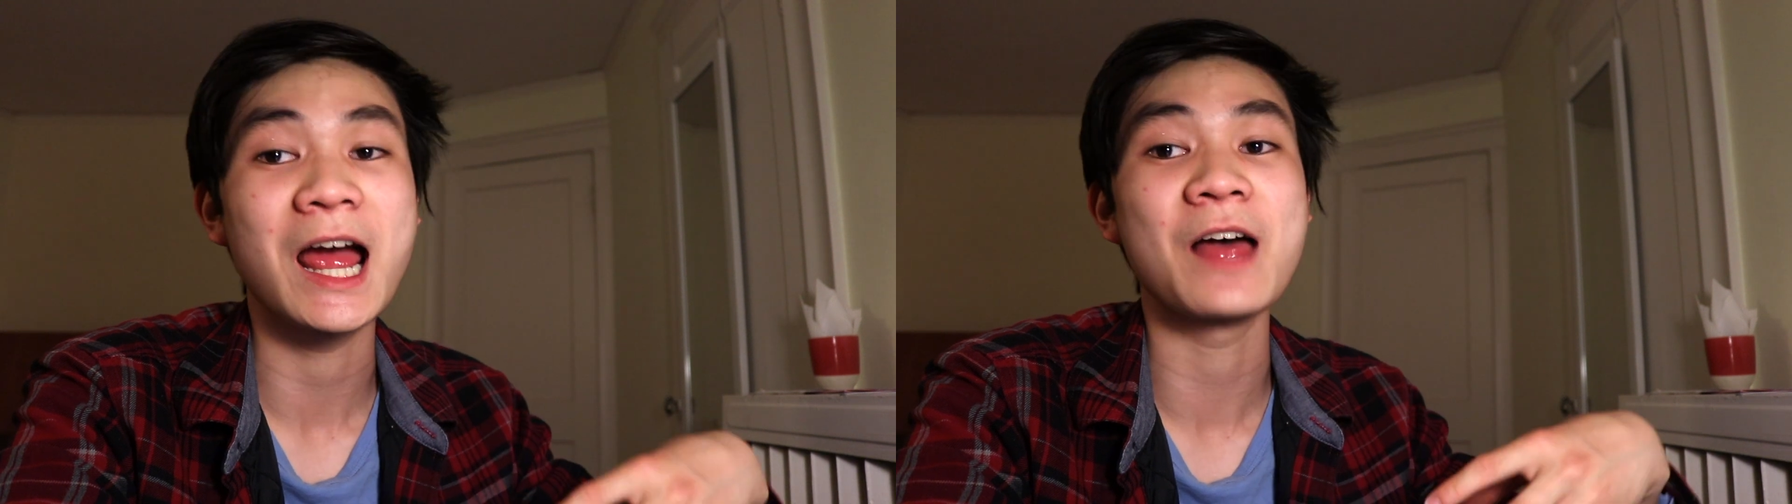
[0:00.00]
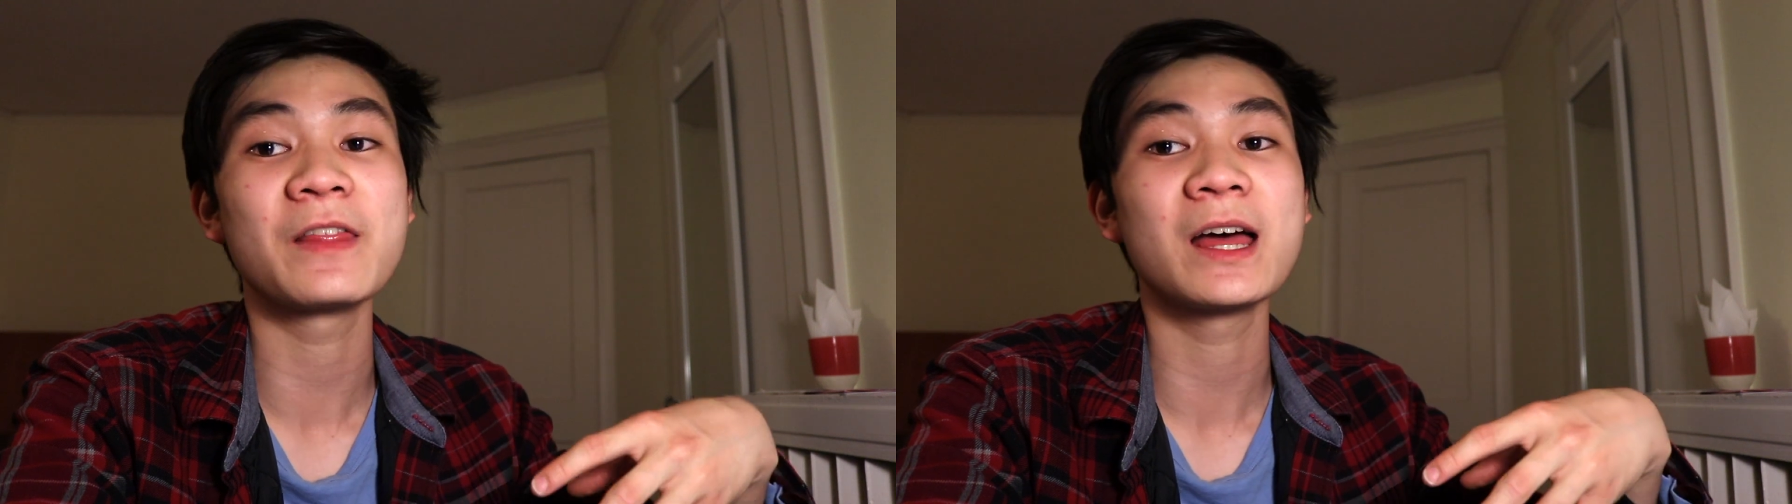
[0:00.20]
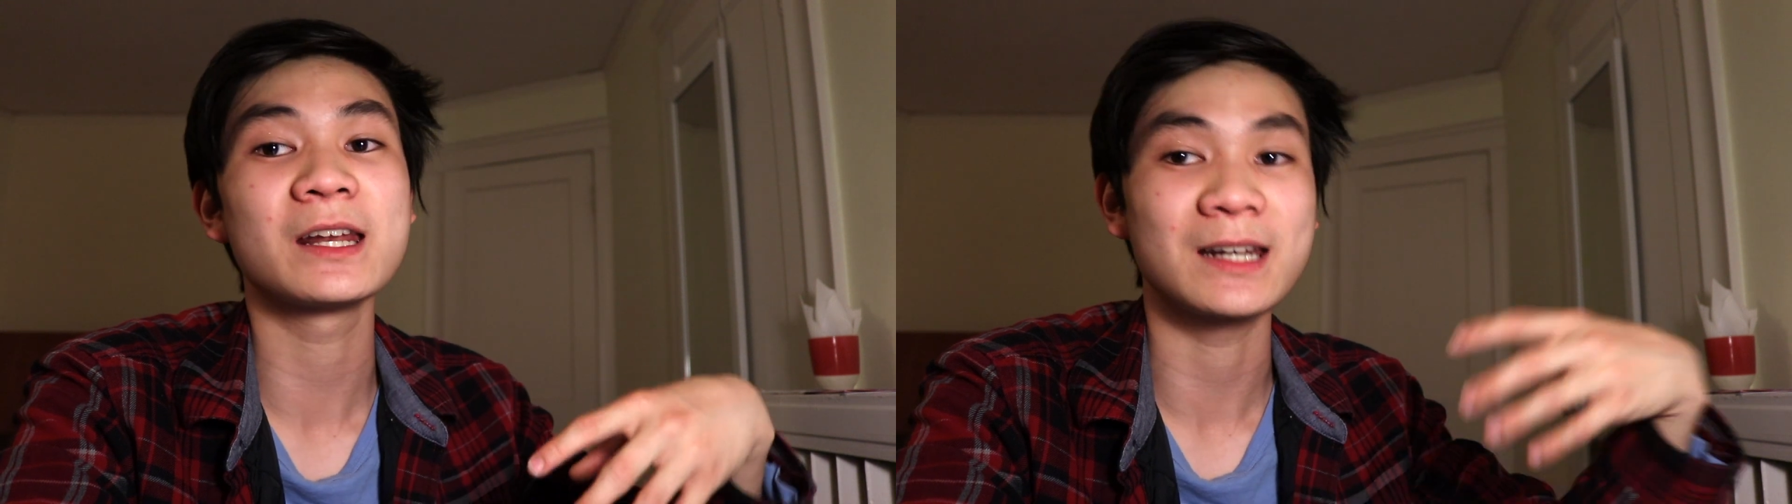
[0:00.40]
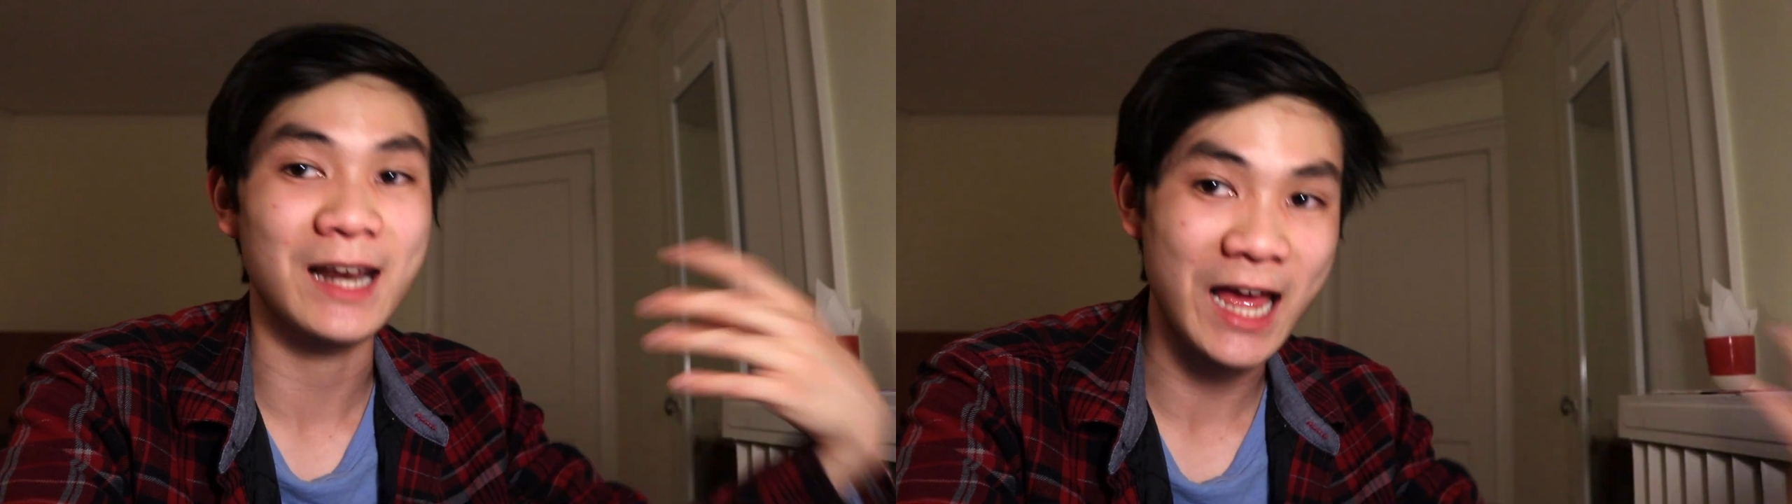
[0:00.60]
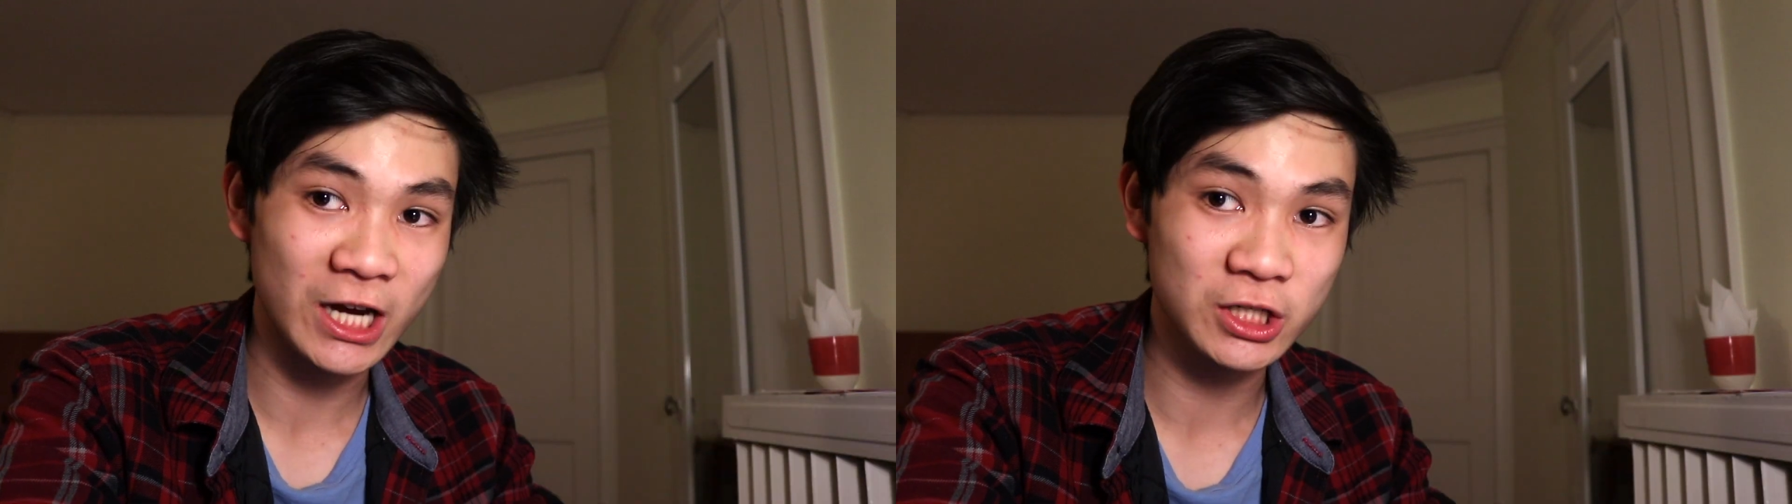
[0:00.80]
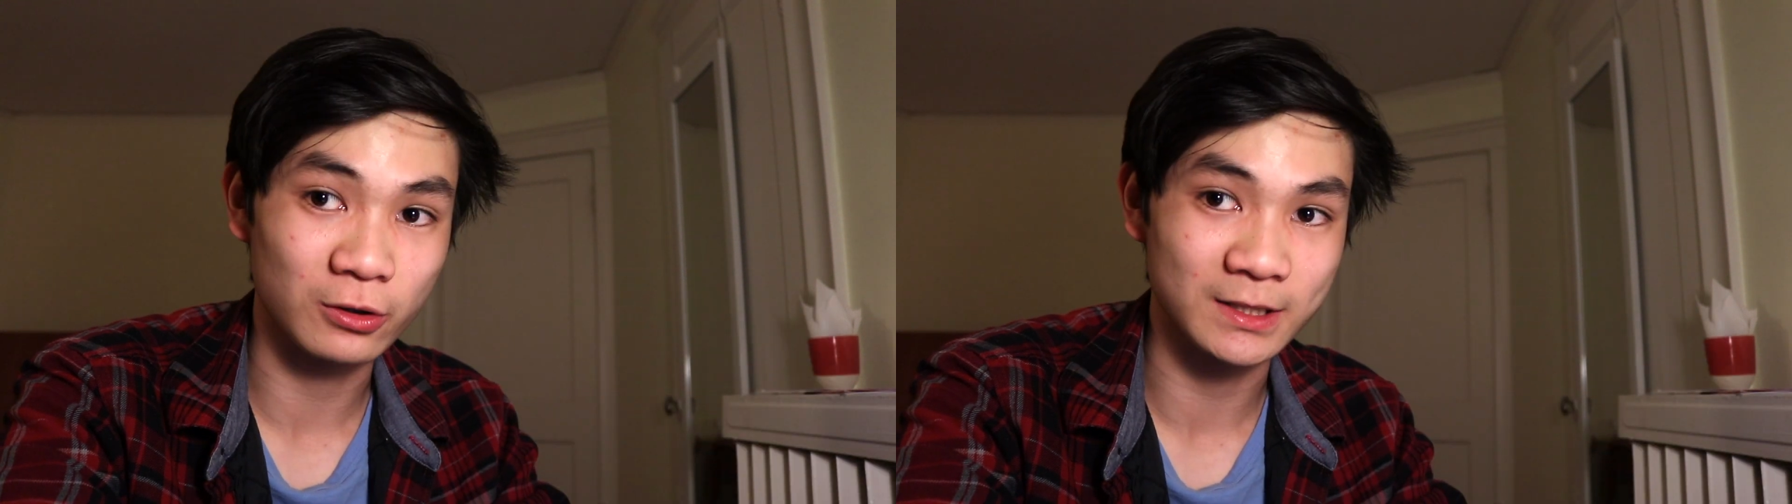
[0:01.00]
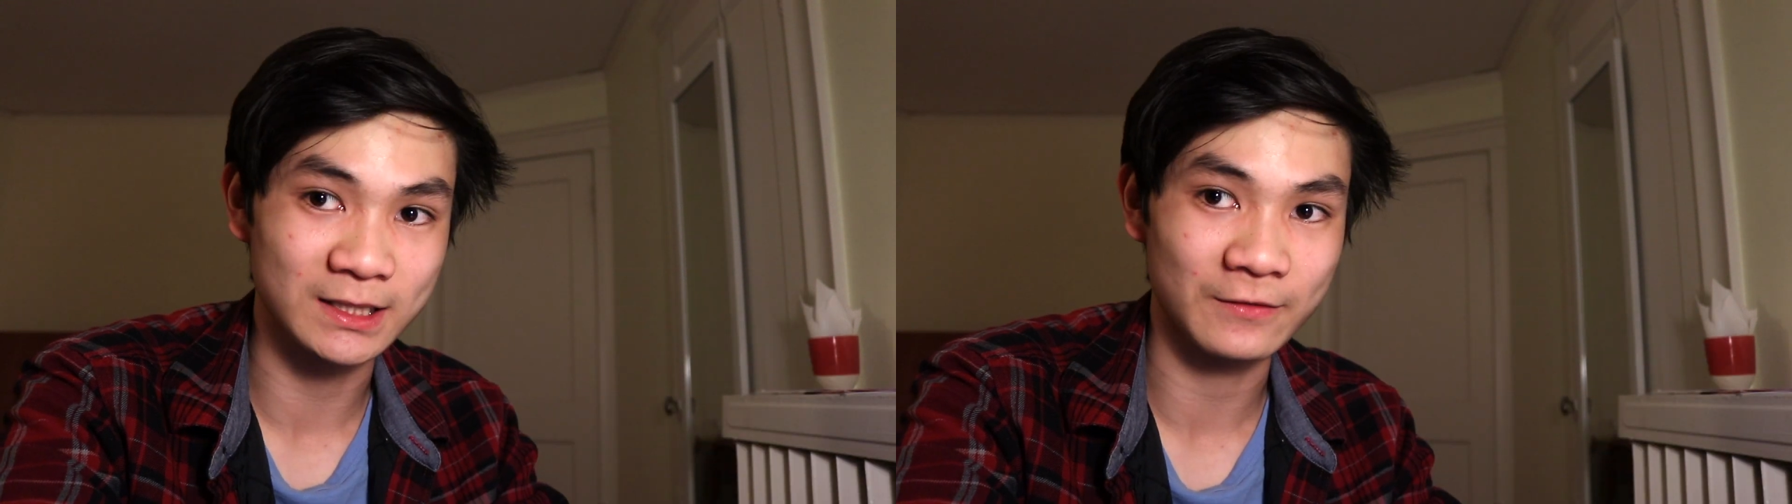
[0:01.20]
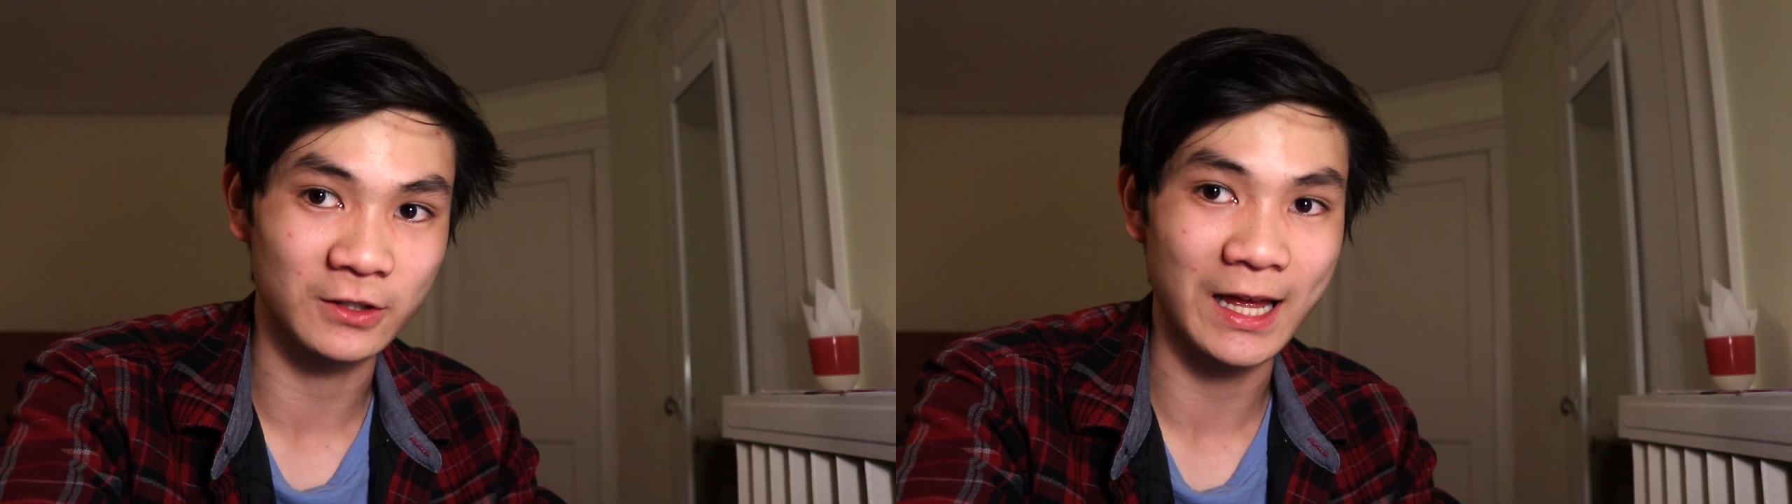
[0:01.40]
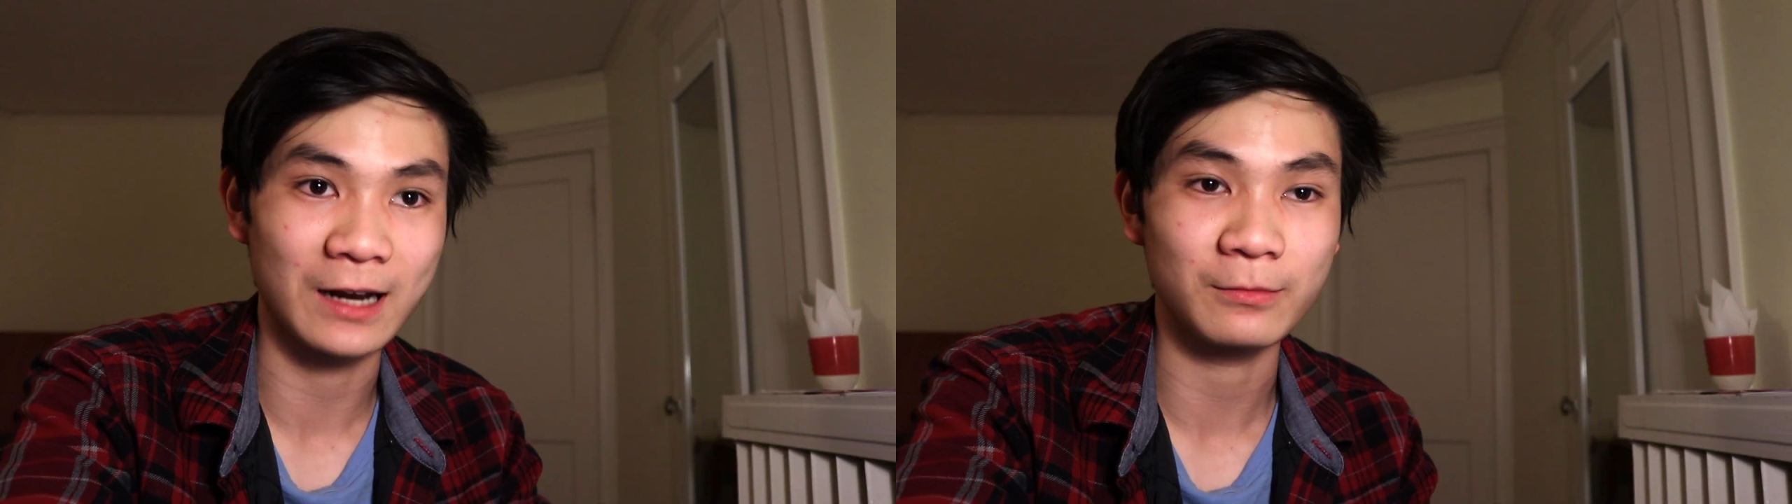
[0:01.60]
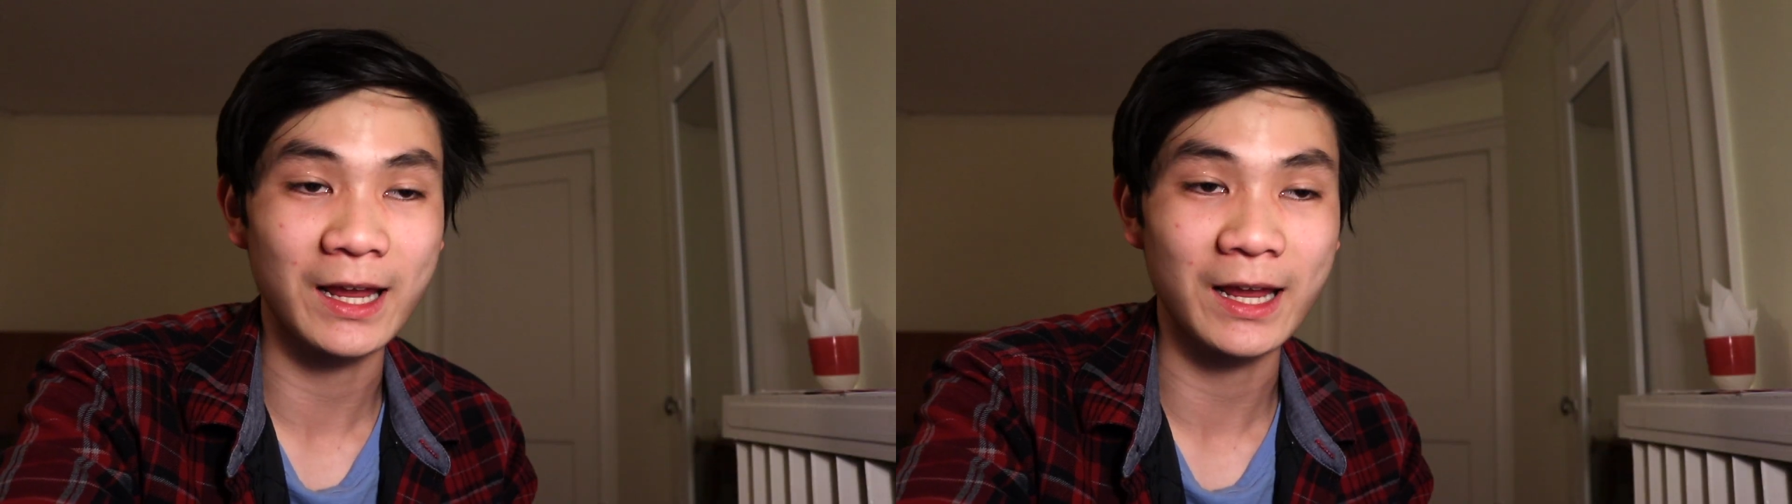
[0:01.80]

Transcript: and then nationals is after that.